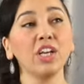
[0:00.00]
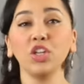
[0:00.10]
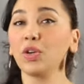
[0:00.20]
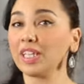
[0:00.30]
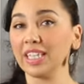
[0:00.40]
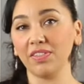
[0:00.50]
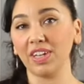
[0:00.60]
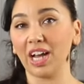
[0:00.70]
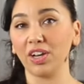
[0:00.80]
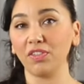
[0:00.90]
You can leave
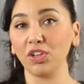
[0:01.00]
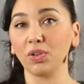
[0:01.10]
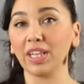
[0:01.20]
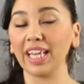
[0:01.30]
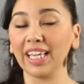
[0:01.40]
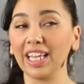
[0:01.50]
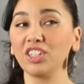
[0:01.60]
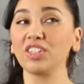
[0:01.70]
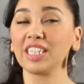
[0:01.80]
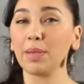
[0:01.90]
it out if you don't like
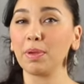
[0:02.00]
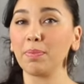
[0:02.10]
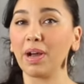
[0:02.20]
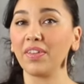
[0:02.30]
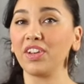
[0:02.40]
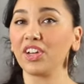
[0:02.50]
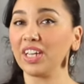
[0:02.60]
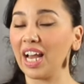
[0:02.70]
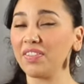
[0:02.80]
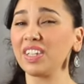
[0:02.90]
it. Just keep in mind that you're going
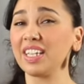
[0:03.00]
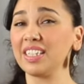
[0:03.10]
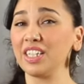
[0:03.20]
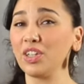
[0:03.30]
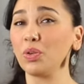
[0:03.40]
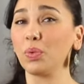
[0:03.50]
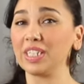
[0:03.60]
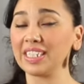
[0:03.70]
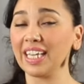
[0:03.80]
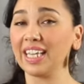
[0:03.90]
to have to continue to
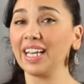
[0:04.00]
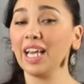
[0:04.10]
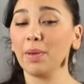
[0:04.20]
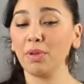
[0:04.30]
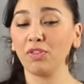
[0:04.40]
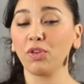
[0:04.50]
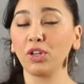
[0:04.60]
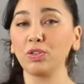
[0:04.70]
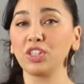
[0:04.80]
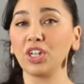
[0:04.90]
whisk it before
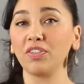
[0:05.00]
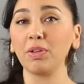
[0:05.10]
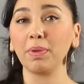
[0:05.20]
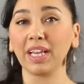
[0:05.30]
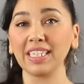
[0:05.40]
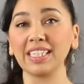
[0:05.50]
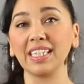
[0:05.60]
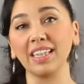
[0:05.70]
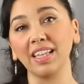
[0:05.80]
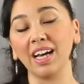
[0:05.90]
you serve it, because
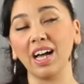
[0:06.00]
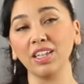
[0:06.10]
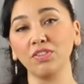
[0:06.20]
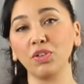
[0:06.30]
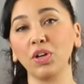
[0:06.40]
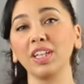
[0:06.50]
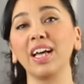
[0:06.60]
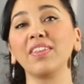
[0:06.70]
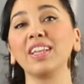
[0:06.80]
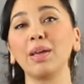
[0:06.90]
the olive oil
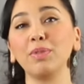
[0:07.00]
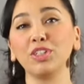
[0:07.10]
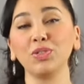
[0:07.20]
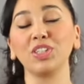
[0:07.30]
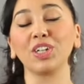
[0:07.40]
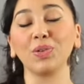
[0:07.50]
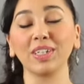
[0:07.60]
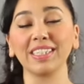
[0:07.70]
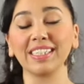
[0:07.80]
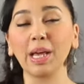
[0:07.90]
and the lemon juice are
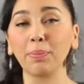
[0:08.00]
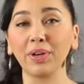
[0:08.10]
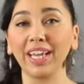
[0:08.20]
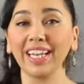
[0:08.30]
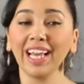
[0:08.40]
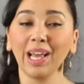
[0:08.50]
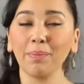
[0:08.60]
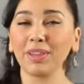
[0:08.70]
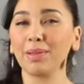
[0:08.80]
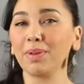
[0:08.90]
going to separate.
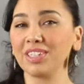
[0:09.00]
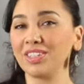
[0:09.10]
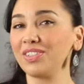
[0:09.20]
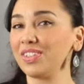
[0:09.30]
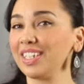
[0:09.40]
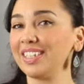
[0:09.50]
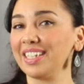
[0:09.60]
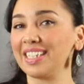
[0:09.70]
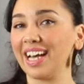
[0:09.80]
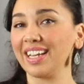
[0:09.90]
But the mustard really
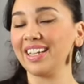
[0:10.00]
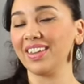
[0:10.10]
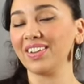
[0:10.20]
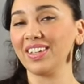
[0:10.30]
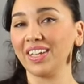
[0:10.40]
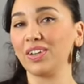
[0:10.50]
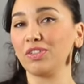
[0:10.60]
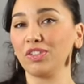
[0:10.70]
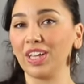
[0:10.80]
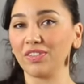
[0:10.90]
does add another layer of
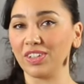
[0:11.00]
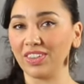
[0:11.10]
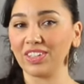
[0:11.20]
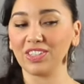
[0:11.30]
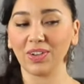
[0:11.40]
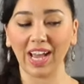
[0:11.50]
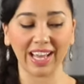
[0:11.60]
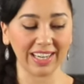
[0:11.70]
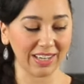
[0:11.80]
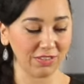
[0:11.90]
flavor in there, so
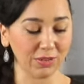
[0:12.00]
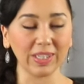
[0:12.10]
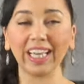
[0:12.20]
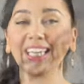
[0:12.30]
add it if you like